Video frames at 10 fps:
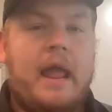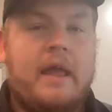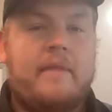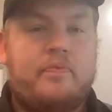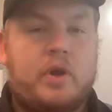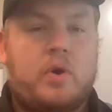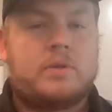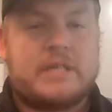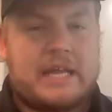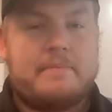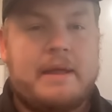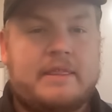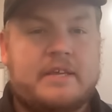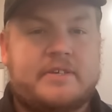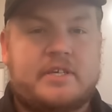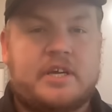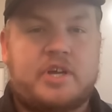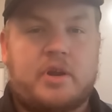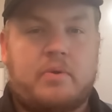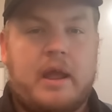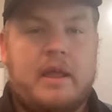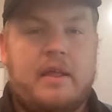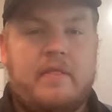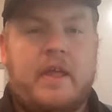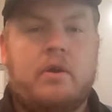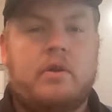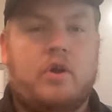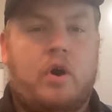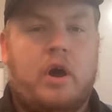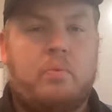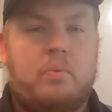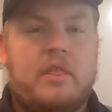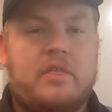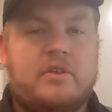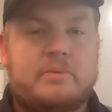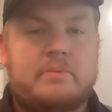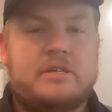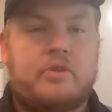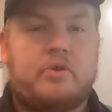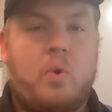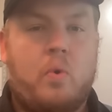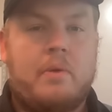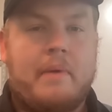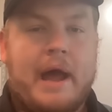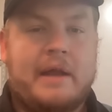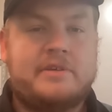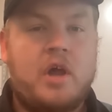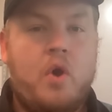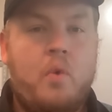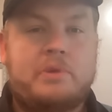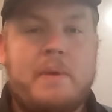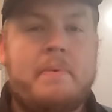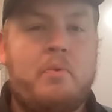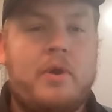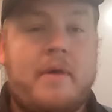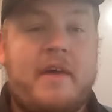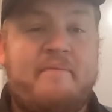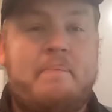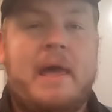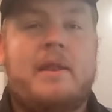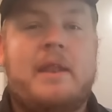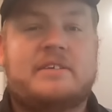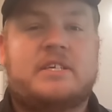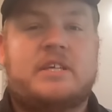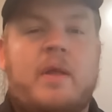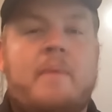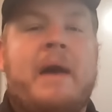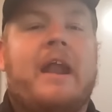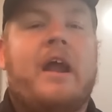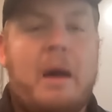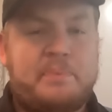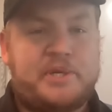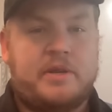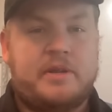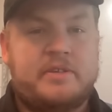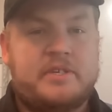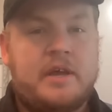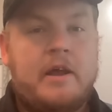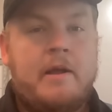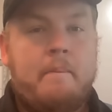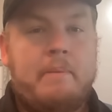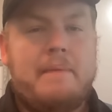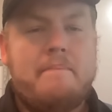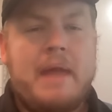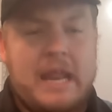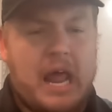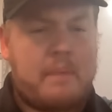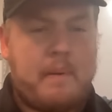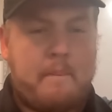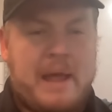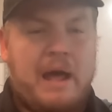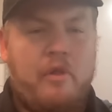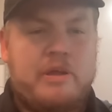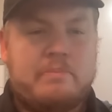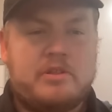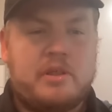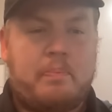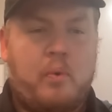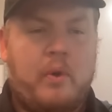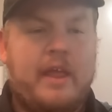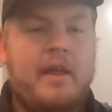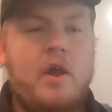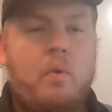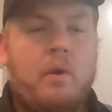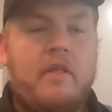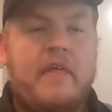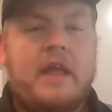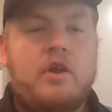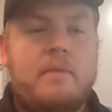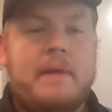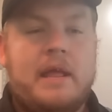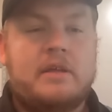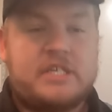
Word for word: And the Colts had to make this decision, right? They could have gone with some of these other quarterbacks, which maybe wouldn't have been necessarily bad options, but it may not have propelled them to the point where they could be